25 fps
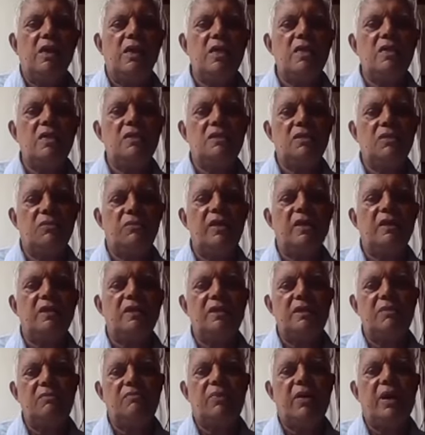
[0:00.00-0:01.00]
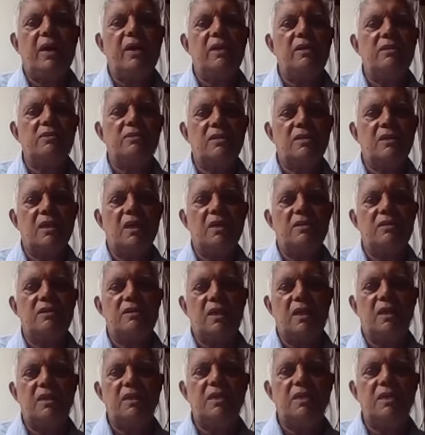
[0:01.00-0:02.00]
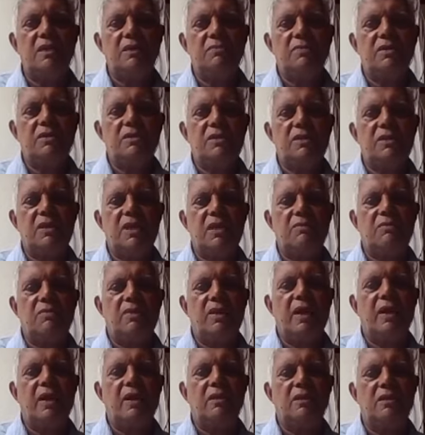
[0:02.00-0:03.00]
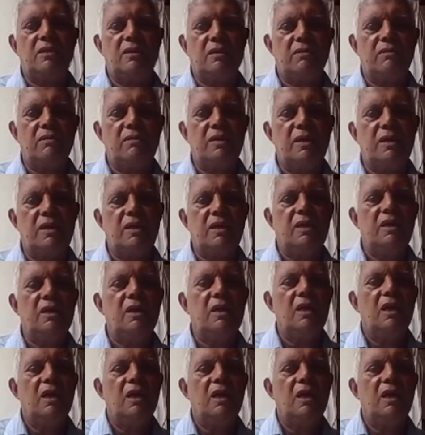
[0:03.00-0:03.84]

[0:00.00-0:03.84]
He is awakening bridal sons and intimacy and bridal authority.